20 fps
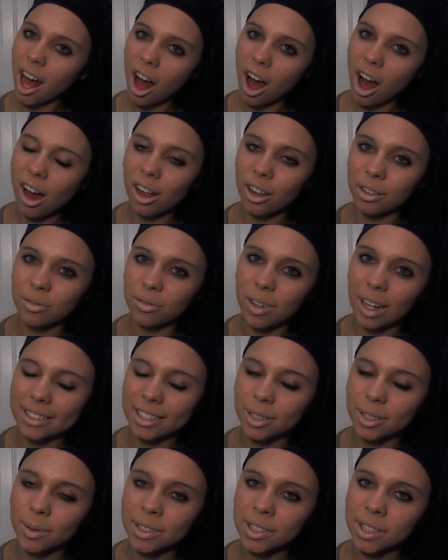Alright,
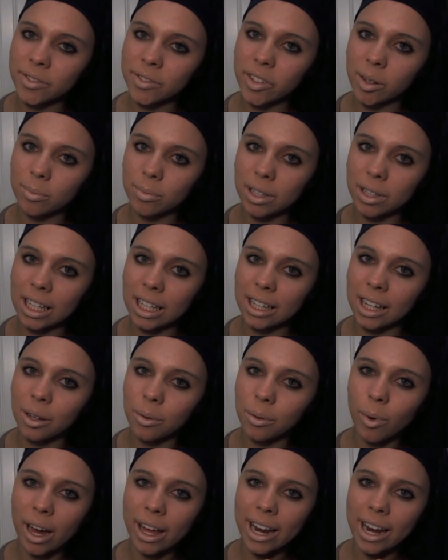so once you've completely
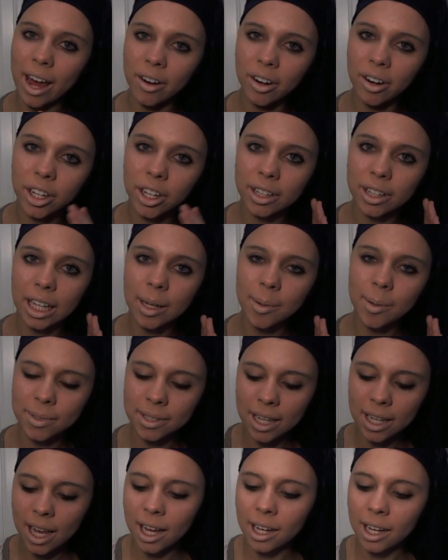white outed your
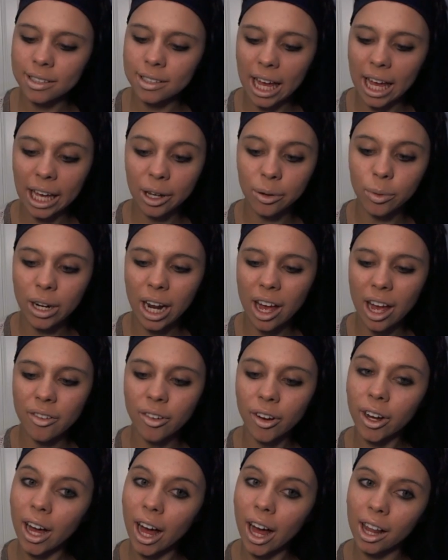lips, take
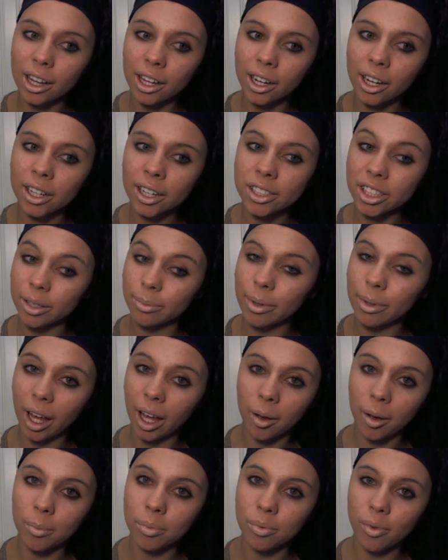whatever color, it should be
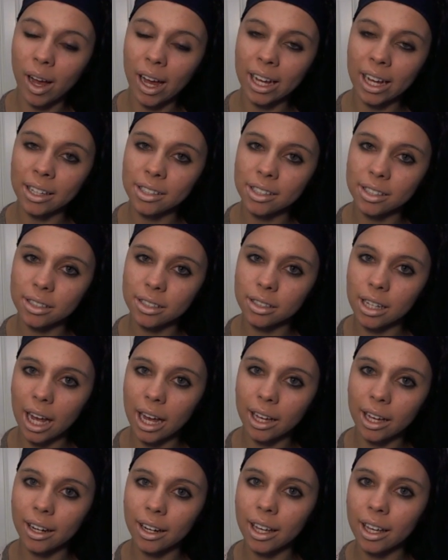a bright,
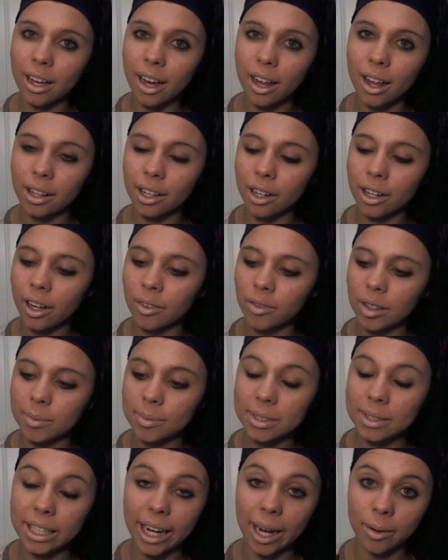shiny color of
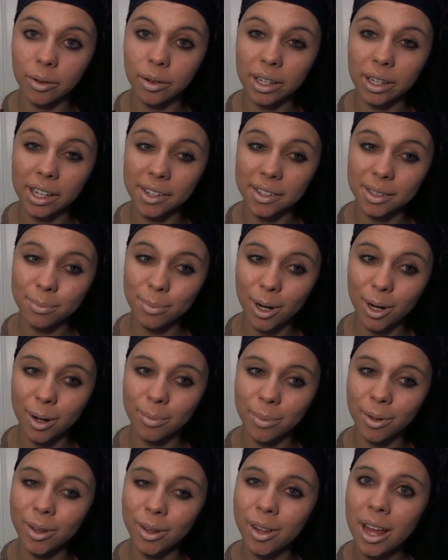lipstick. I'm going to use
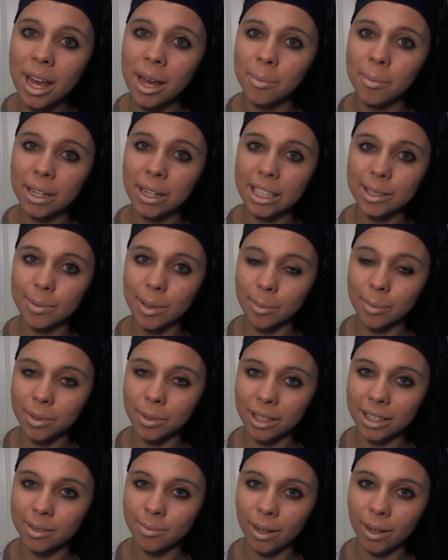purple, because purple
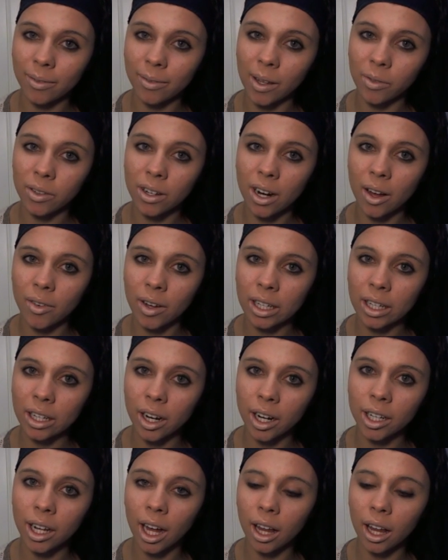is my favorite
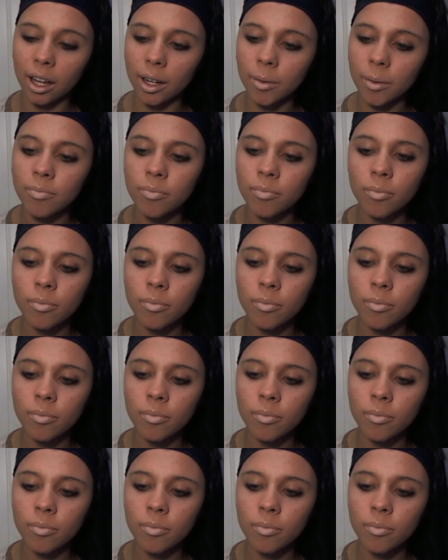avant-garde color.